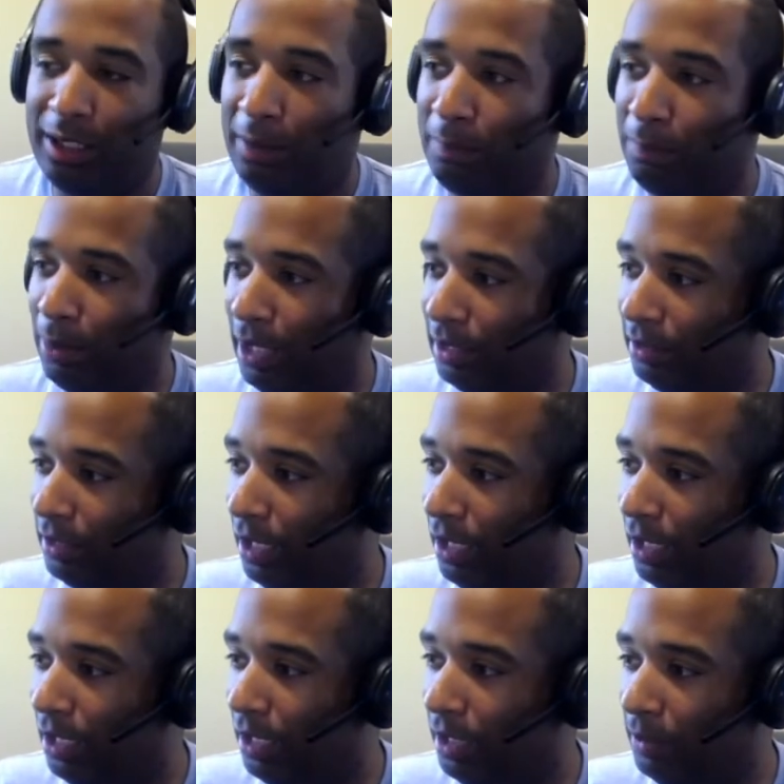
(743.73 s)
But
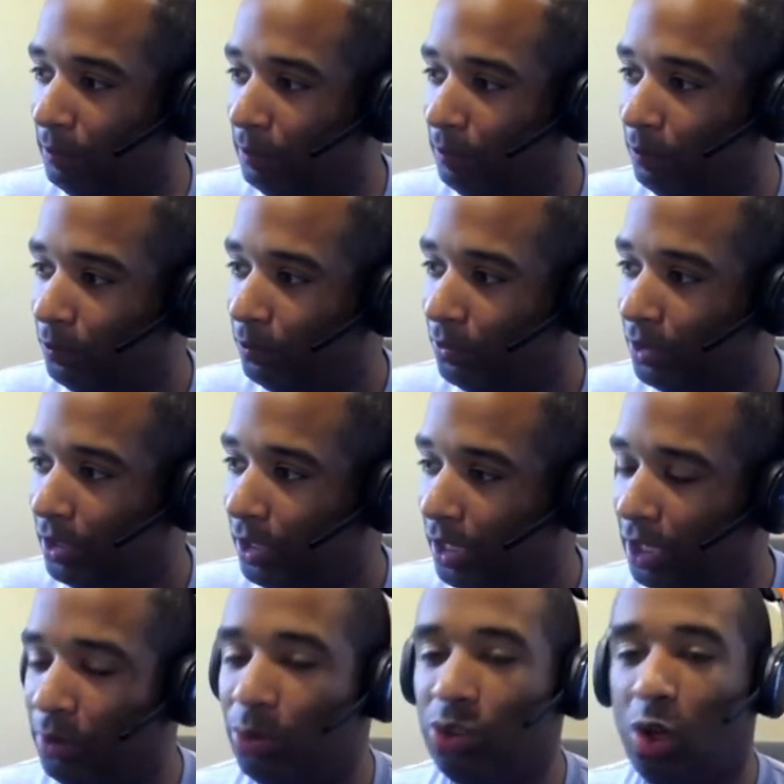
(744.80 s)
it
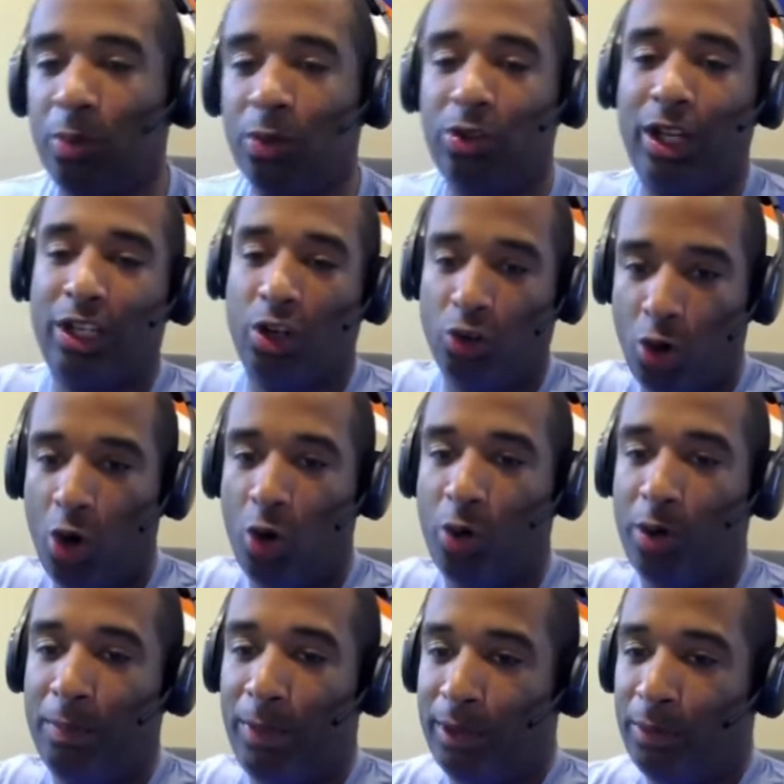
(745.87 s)
was almost like a rower,
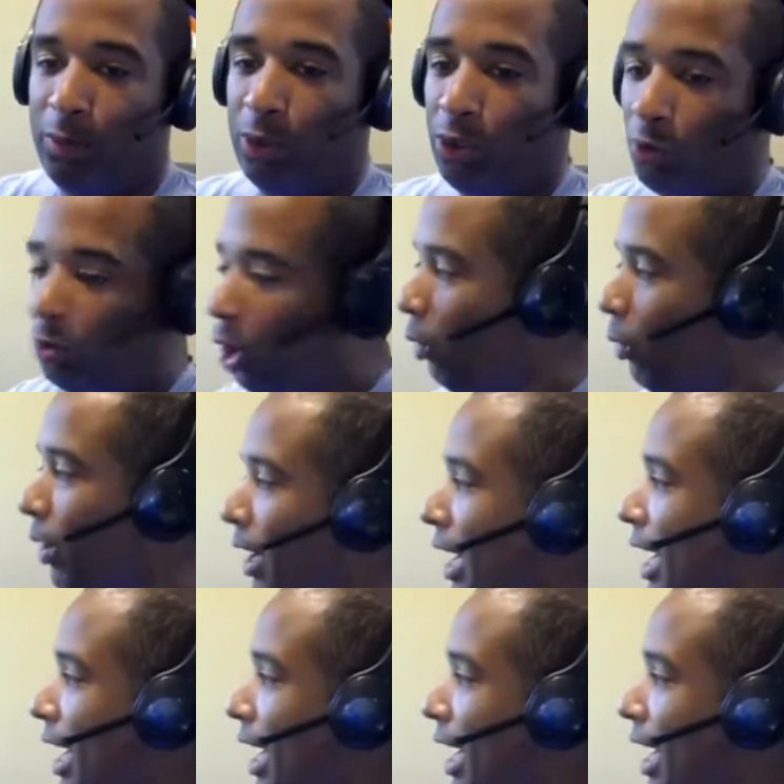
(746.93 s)
but with the rower, I had